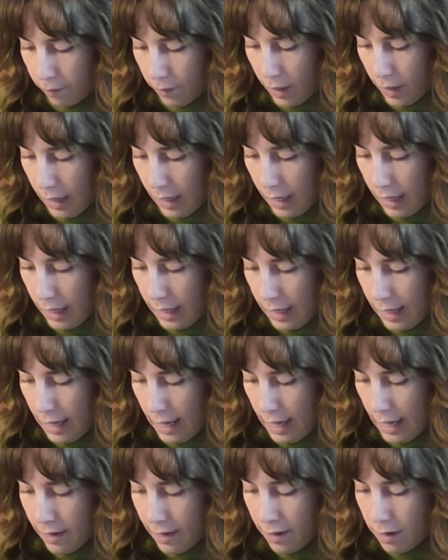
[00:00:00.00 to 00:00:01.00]
And
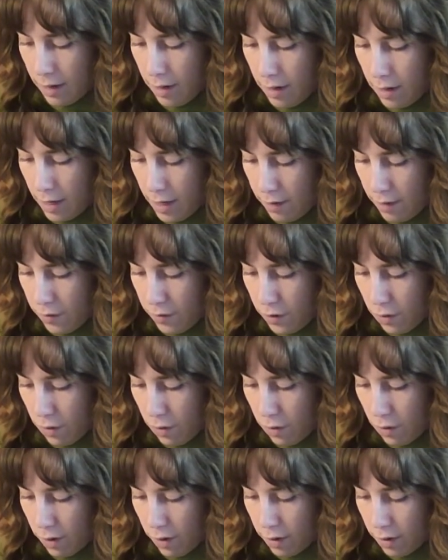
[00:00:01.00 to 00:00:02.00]
again, if
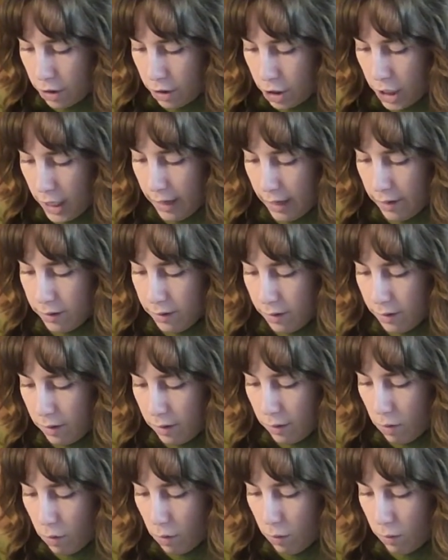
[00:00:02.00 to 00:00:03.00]
your child is a
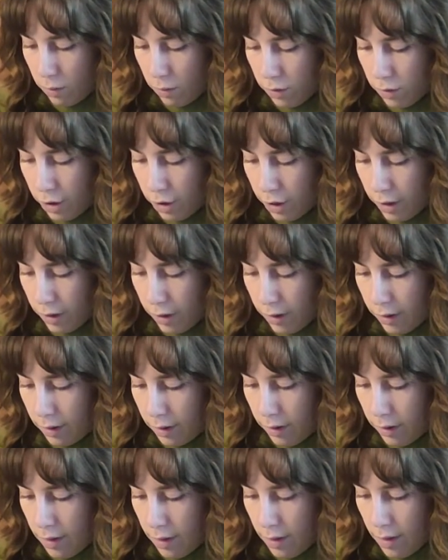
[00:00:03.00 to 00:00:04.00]
little older,
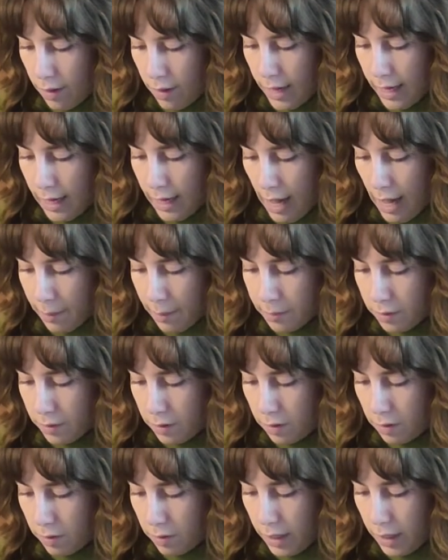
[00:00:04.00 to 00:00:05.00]
they can
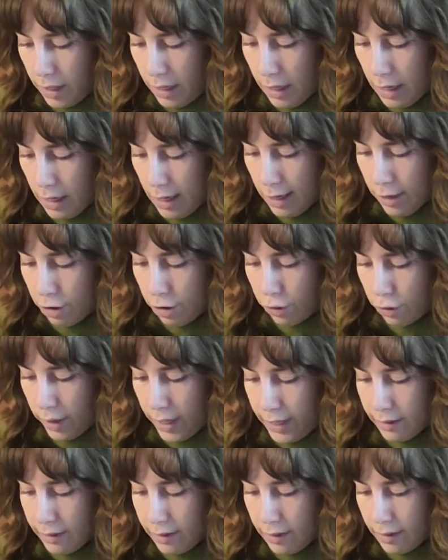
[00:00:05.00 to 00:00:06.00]
absolutely
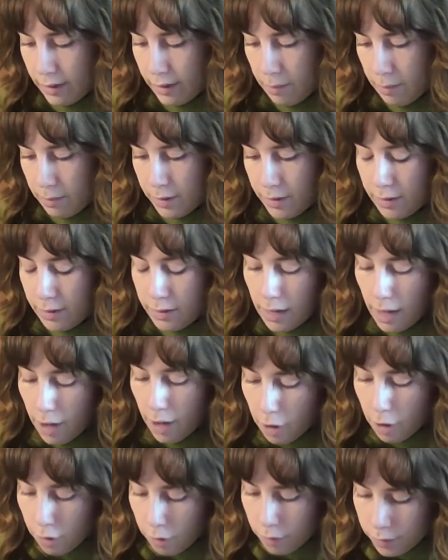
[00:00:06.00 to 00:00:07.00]
trace this
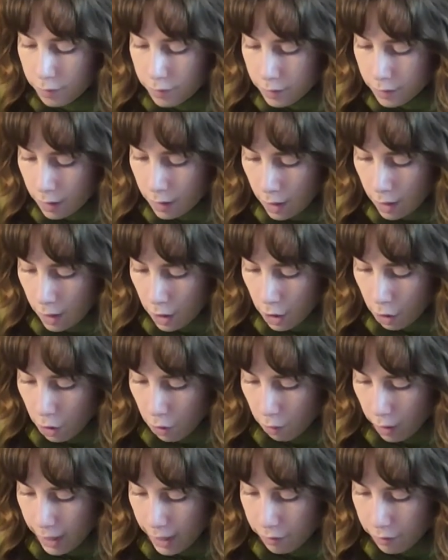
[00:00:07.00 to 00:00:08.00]
themselves.
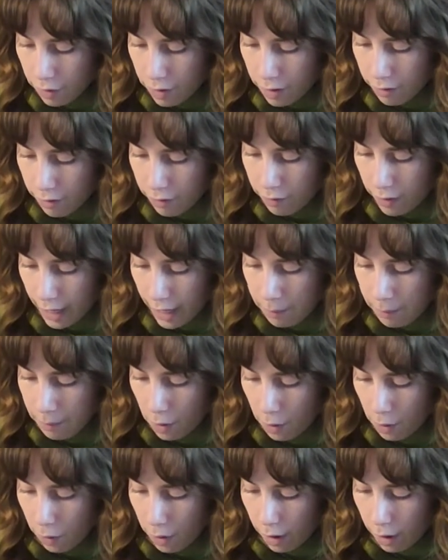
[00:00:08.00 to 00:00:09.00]
Great for their fine
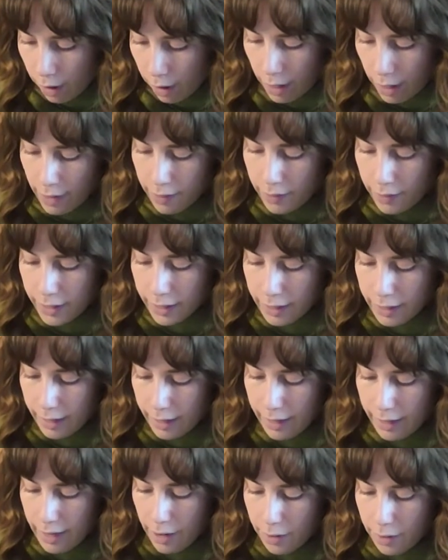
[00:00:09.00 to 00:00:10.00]
motor, and then cut
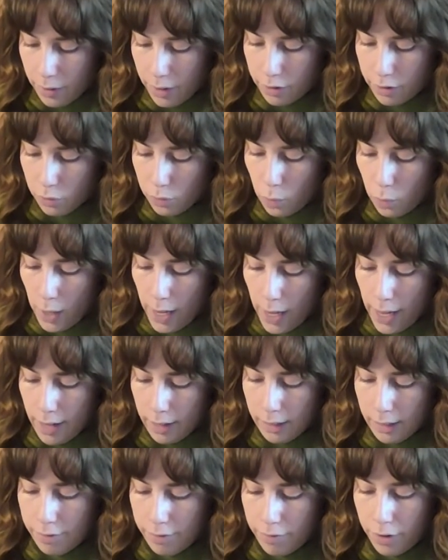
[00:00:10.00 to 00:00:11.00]
it out as
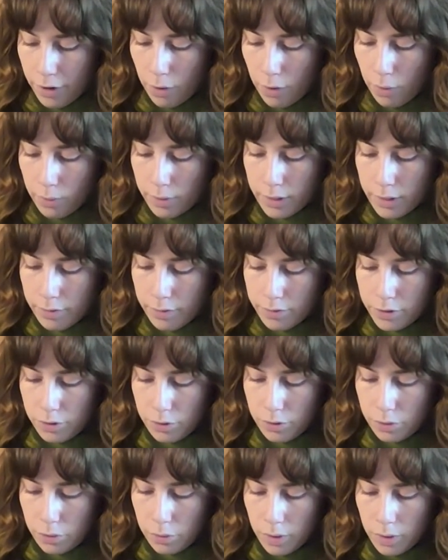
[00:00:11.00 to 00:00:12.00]
well if they're old enough
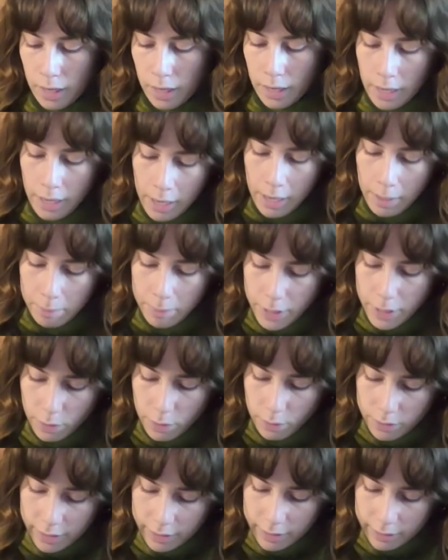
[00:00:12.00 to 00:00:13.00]
to be
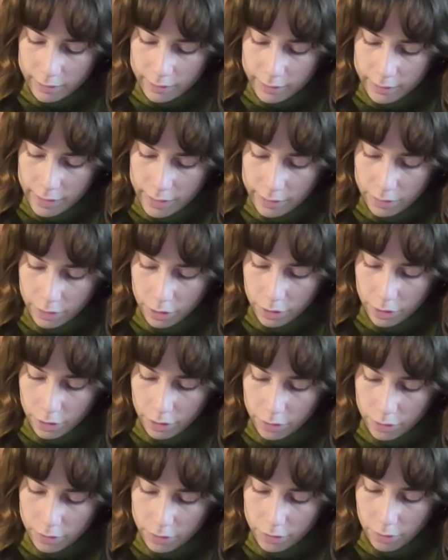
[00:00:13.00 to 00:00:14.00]
using
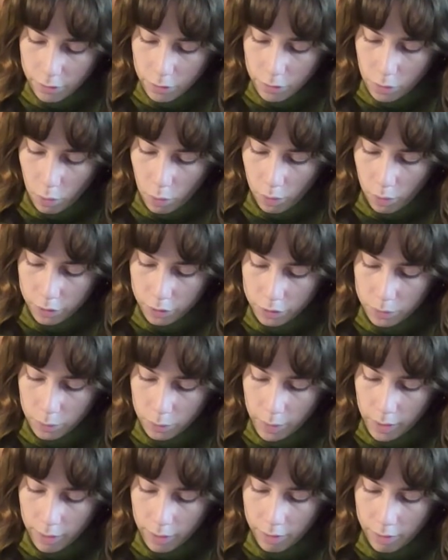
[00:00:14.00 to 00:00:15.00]
scissors, of course,
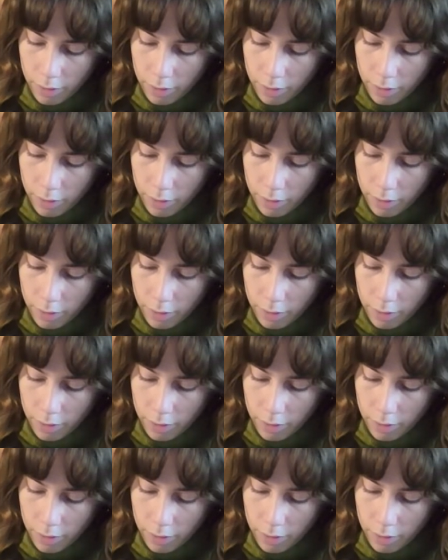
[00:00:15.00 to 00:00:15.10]
with